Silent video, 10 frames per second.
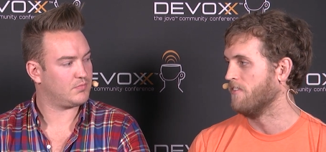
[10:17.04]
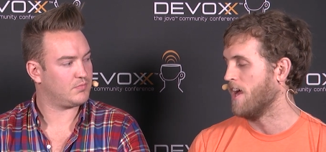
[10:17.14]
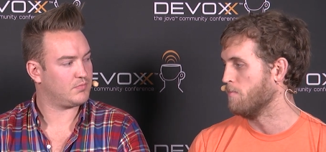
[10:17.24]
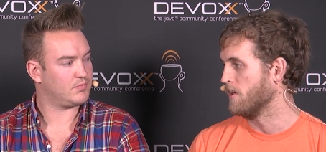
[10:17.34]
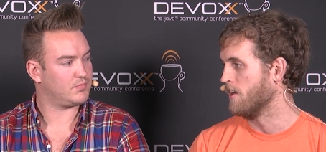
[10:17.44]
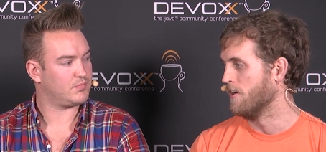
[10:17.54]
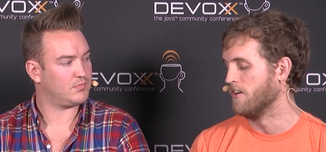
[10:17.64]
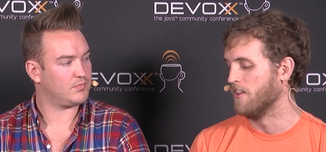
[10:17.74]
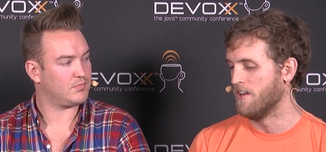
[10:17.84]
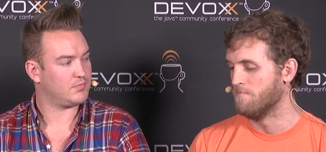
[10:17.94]
Speaker 1: applica- or
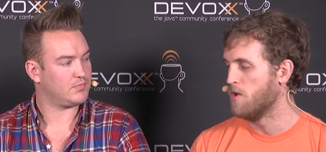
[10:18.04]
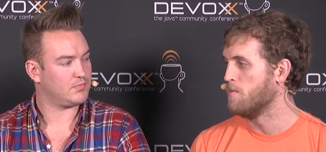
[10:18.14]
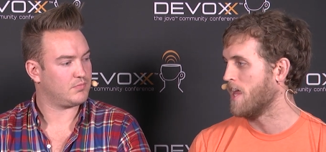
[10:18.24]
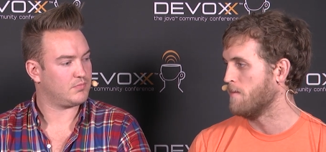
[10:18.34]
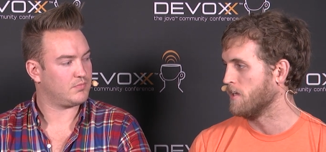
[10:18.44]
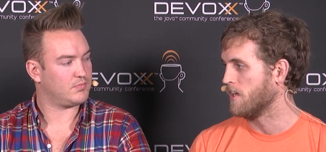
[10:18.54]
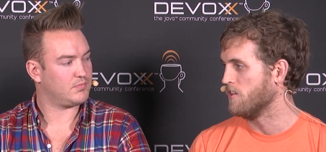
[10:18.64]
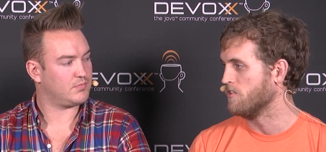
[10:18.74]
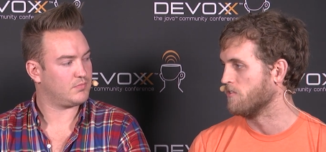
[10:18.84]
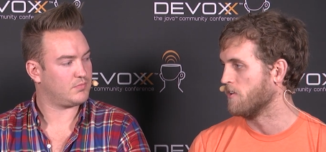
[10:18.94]
a lot of mobile
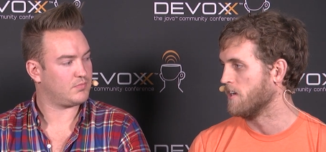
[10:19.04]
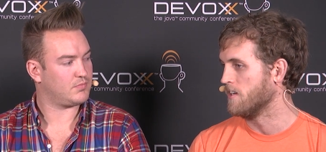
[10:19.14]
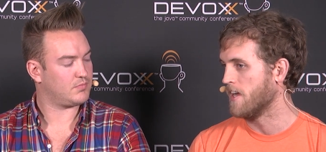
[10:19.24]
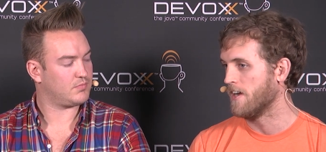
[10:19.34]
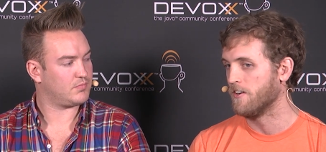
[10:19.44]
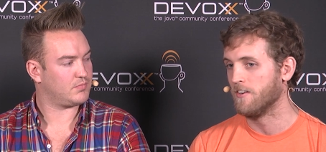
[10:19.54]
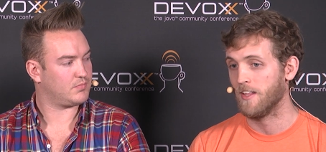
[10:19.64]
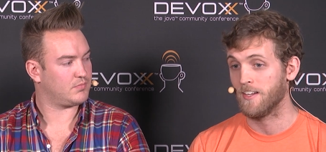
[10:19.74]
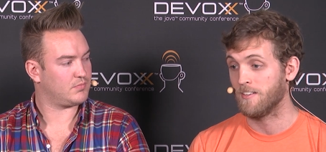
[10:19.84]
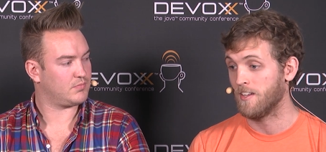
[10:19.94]
applications running Dagger,
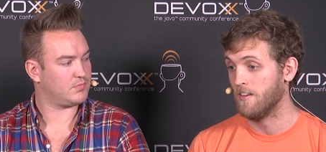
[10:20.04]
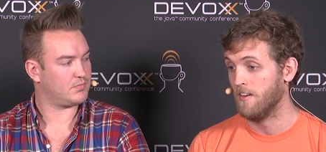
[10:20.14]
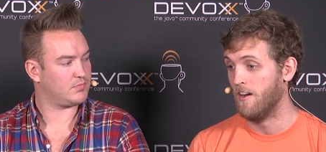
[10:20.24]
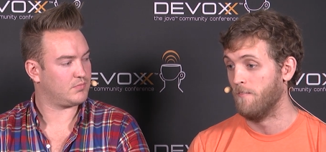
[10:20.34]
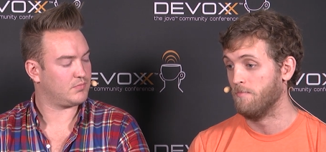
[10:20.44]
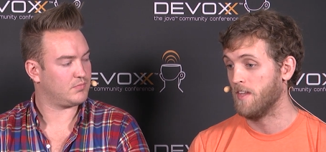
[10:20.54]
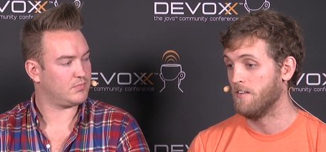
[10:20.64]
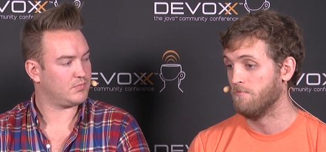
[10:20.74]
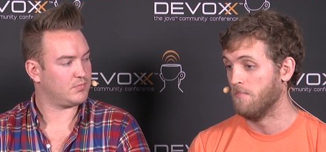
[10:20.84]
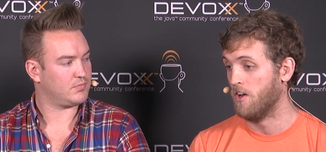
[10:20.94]
like I said, um, it
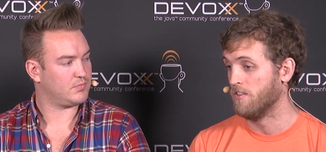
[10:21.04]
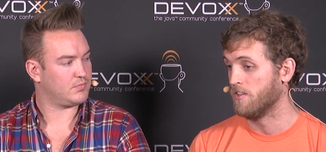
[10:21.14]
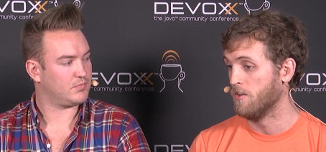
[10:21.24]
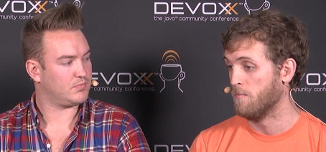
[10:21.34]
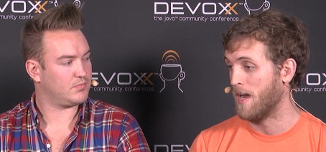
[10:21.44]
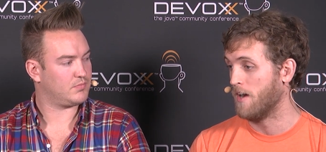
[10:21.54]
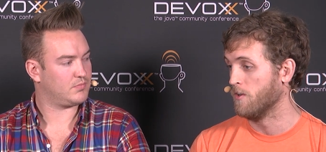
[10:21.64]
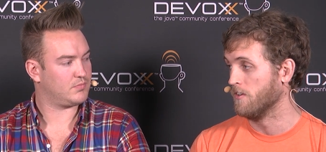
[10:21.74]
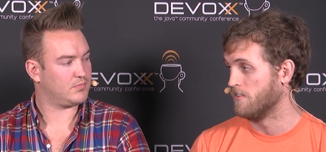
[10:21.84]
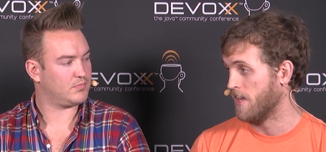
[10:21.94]
also
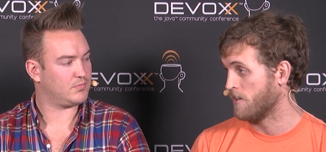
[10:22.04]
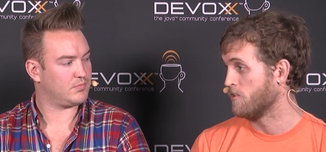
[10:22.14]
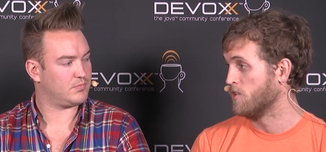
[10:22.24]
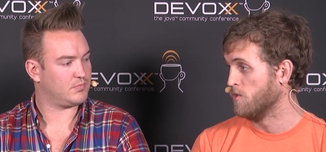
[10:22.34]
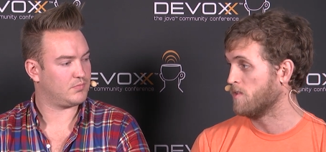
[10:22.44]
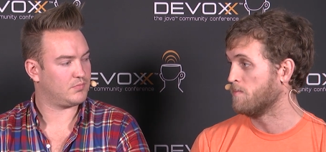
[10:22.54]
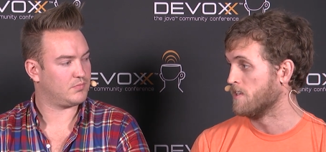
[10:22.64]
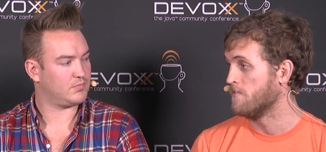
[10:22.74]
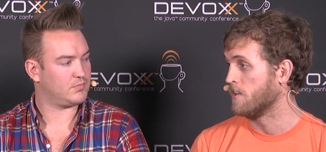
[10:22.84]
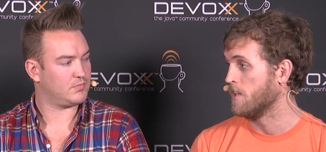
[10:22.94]
powers Dagger 2
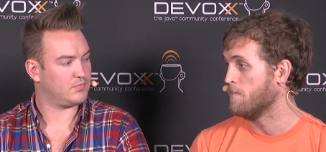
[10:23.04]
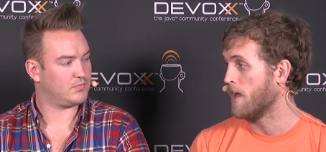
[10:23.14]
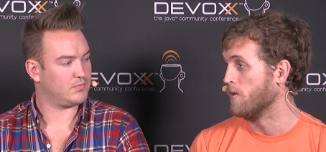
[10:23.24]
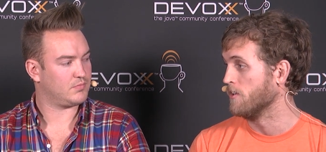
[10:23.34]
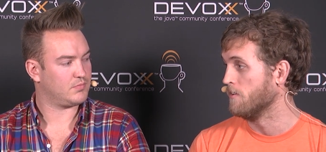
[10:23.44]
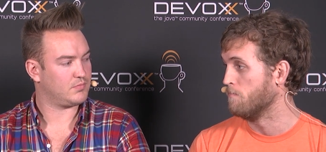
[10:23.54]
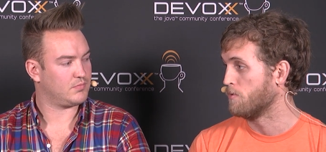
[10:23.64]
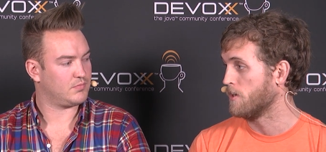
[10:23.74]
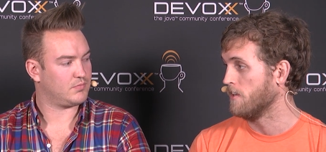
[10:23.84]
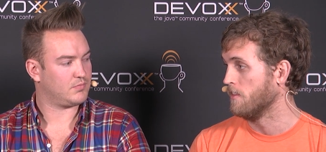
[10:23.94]
specifically powers a
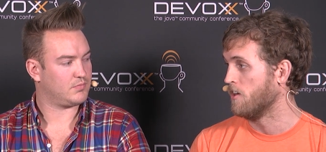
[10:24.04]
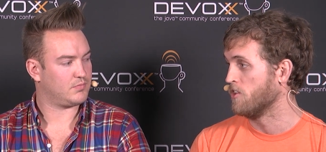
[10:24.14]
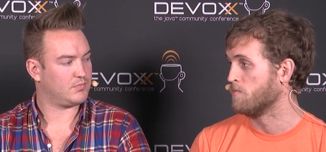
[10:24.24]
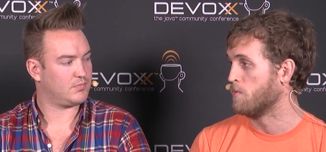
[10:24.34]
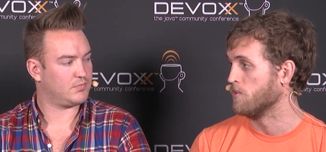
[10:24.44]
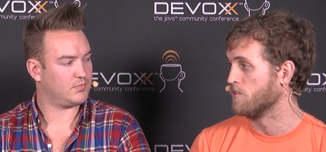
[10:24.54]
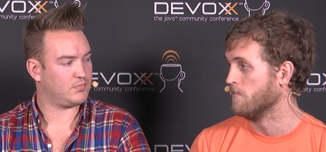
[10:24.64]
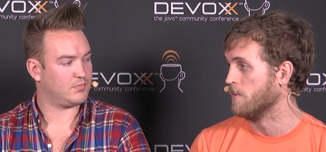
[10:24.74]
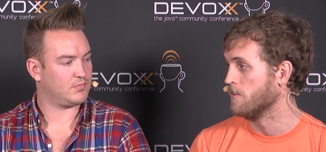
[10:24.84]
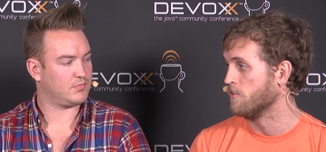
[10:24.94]
pretty large portion
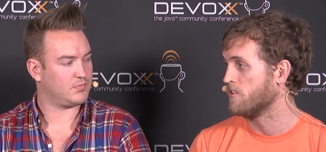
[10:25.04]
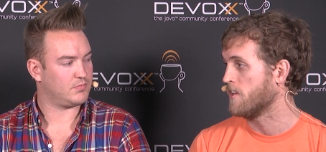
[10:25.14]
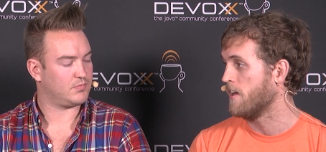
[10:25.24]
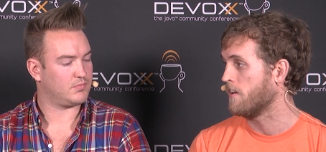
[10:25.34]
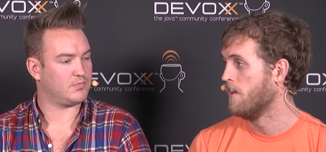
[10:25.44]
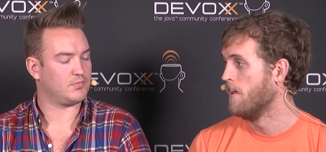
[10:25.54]
of the search stack,